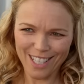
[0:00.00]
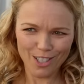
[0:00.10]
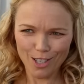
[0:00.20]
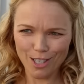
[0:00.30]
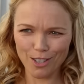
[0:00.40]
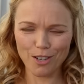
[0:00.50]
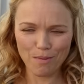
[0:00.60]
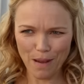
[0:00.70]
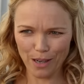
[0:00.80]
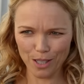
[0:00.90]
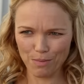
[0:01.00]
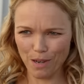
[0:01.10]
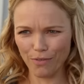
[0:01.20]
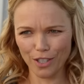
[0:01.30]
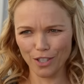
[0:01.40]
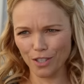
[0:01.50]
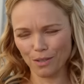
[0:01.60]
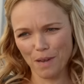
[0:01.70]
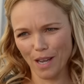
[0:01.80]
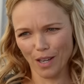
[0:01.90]
It's just such an embarrassment of riches
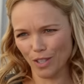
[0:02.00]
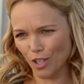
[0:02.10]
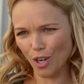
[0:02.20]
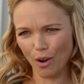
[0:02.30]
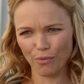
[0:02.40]
being on the show,